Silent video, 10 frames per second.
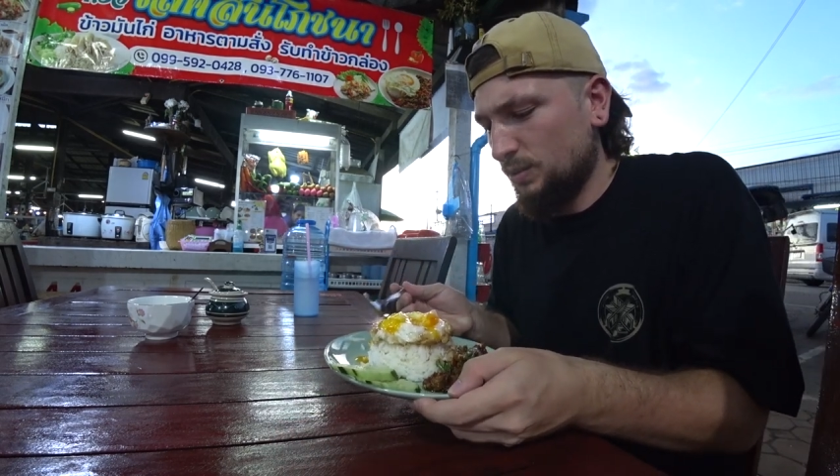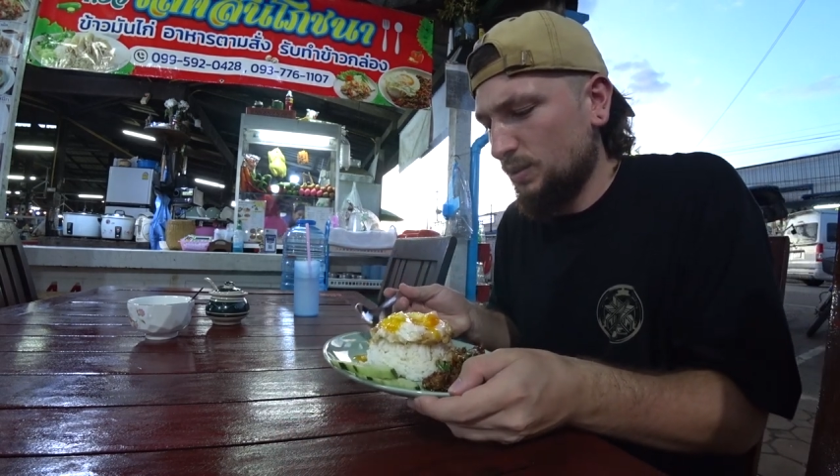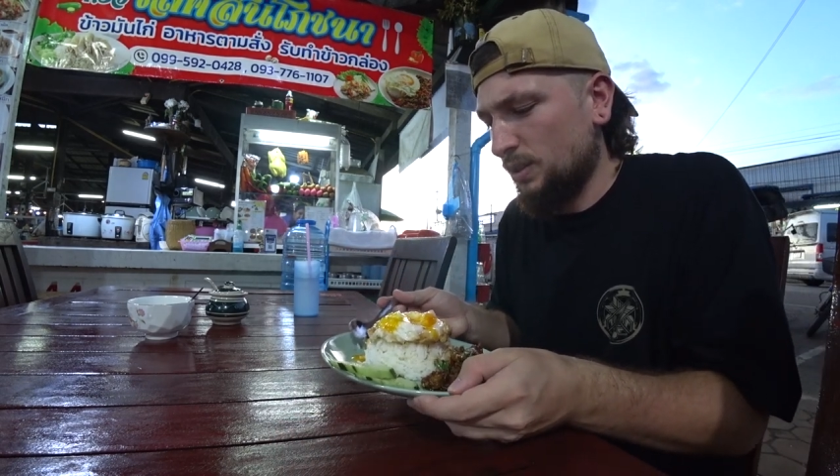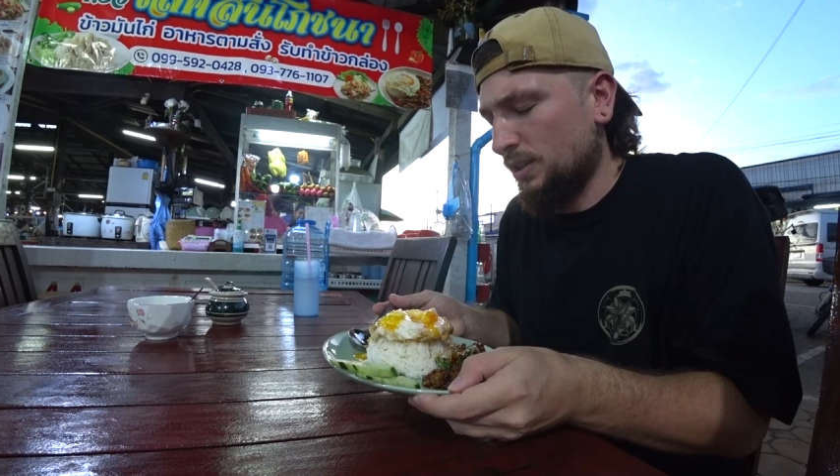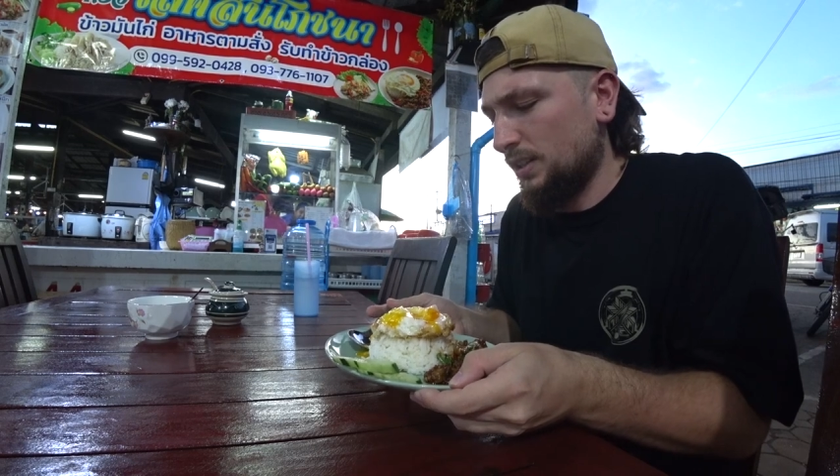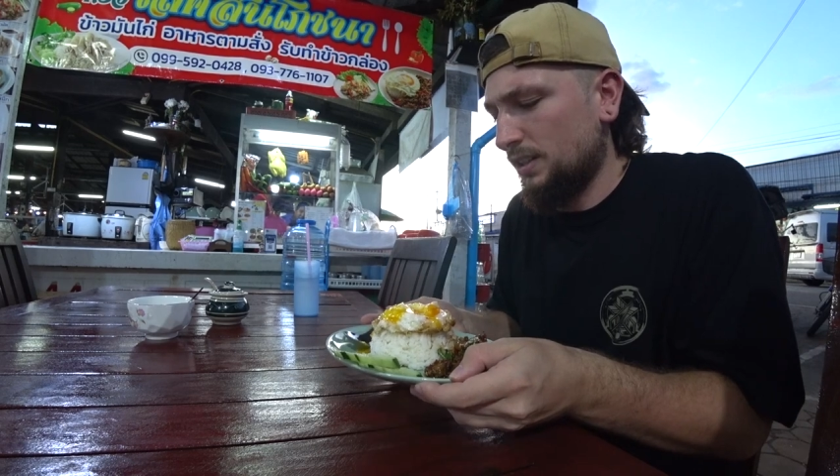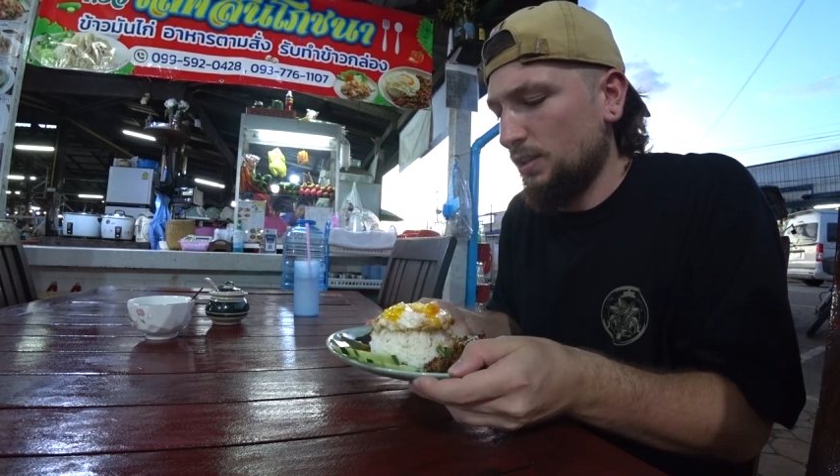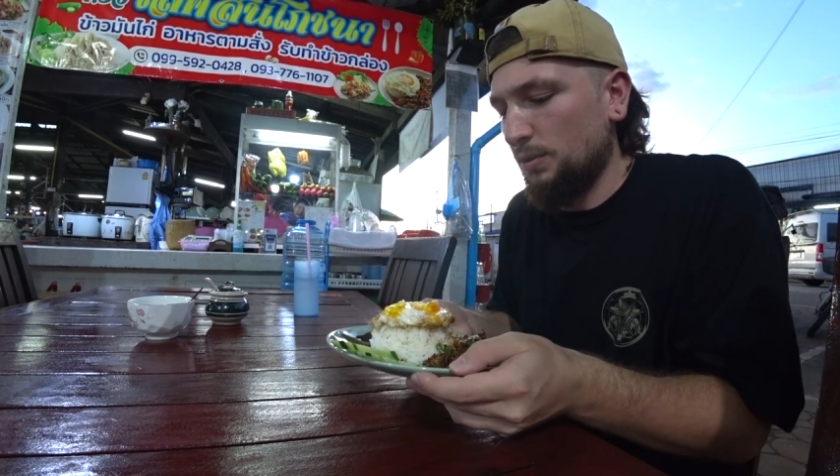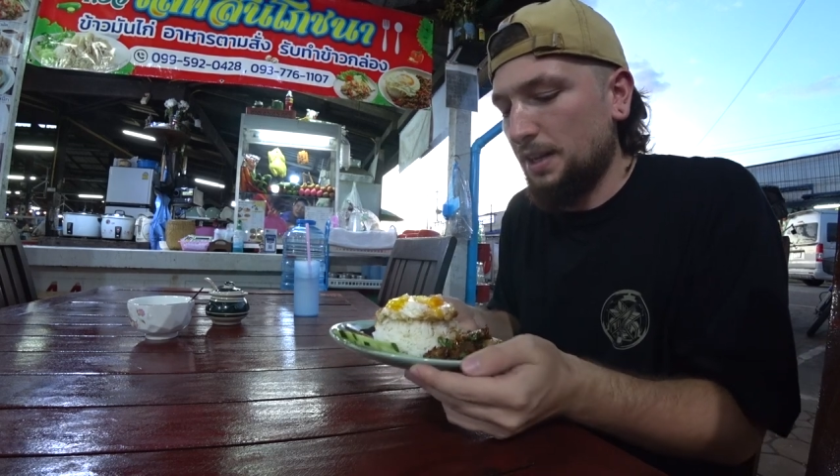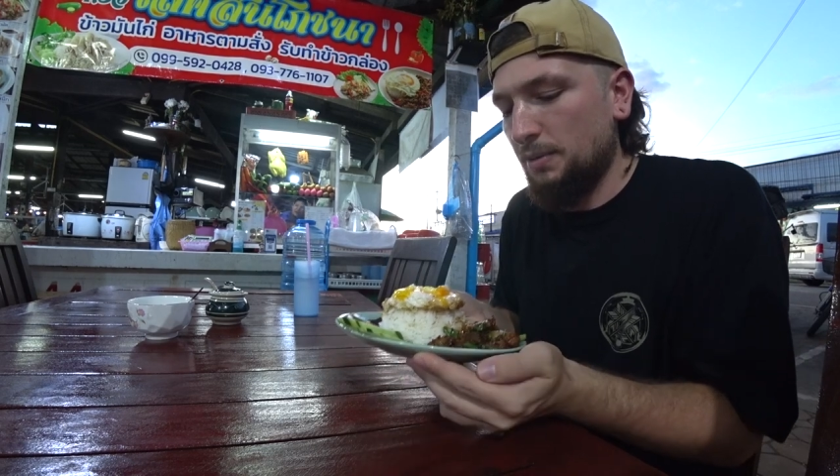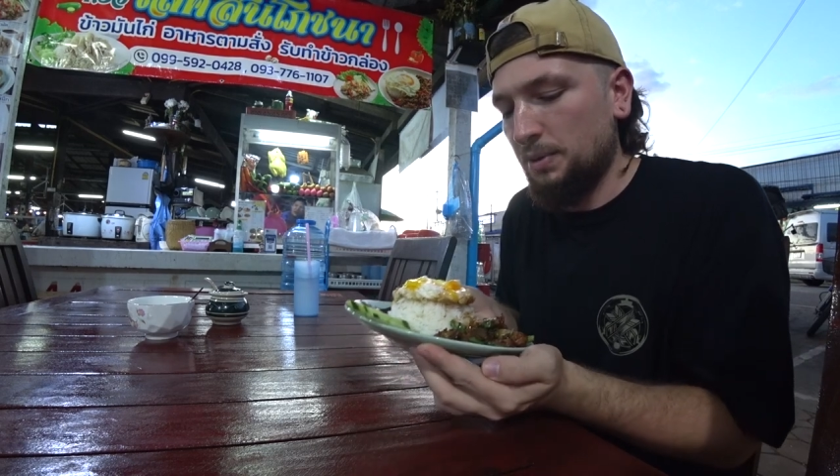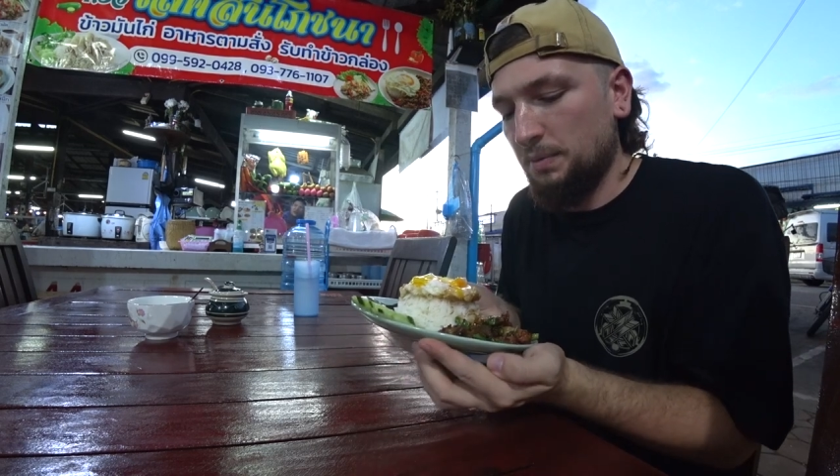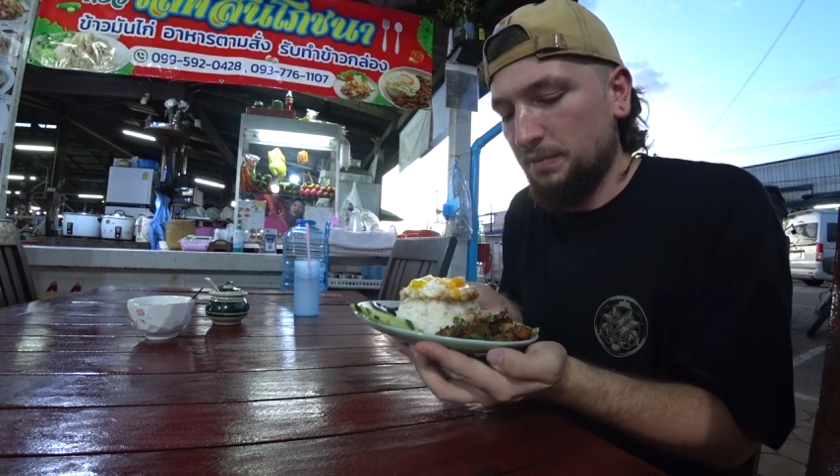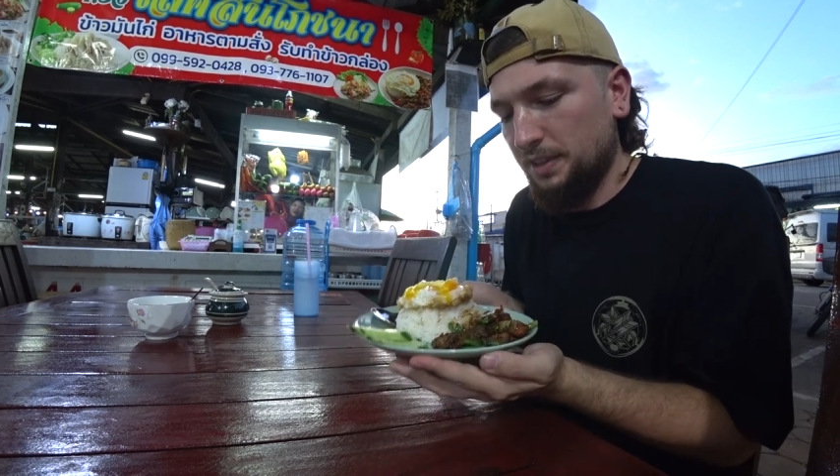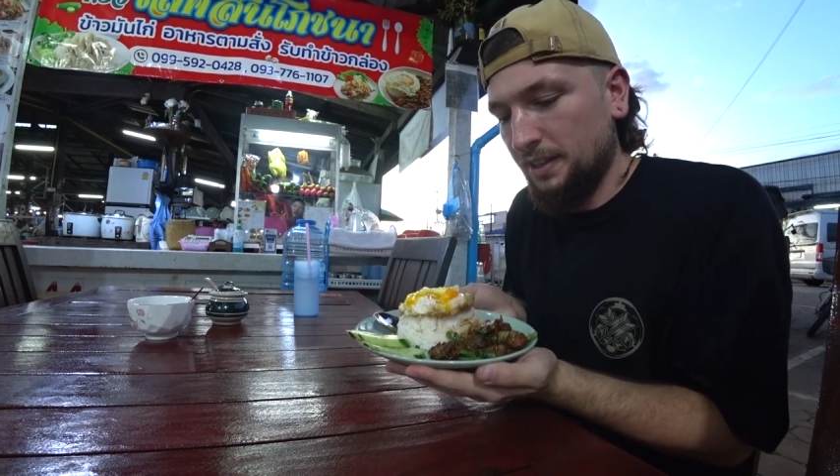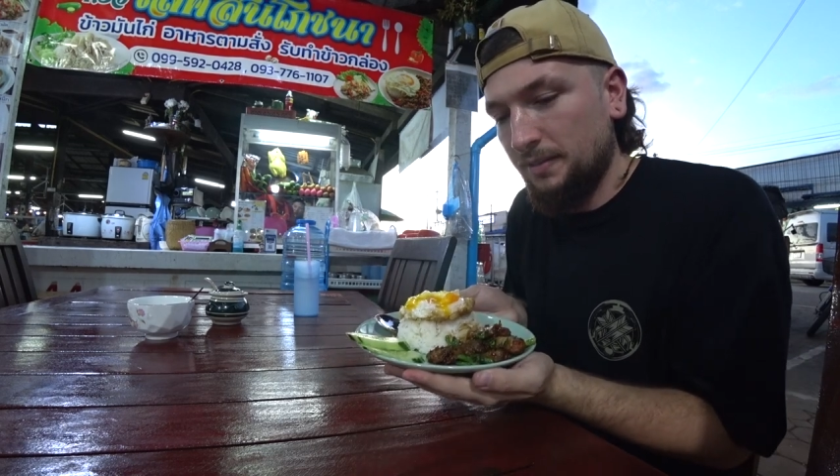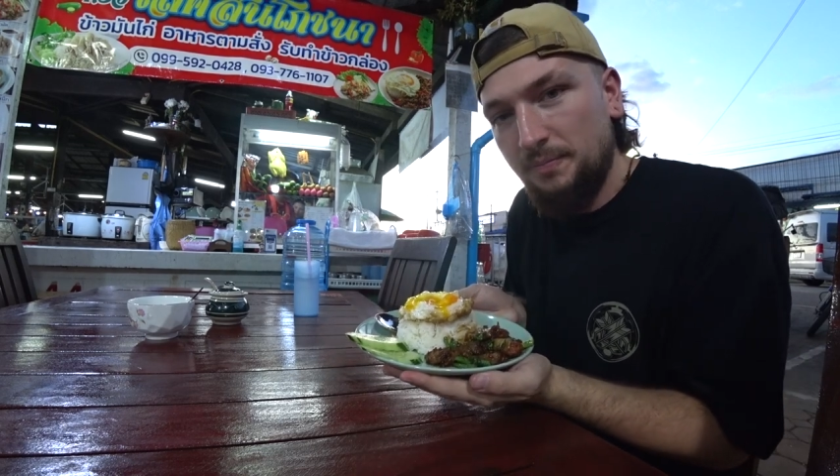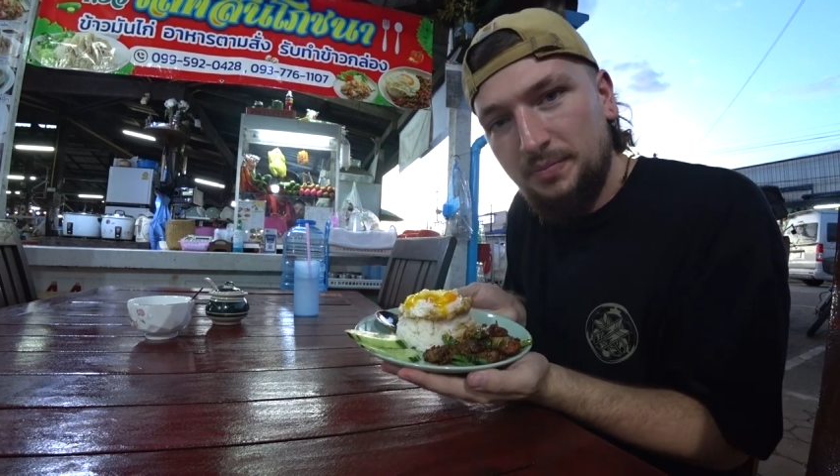Oh, hold that one up here.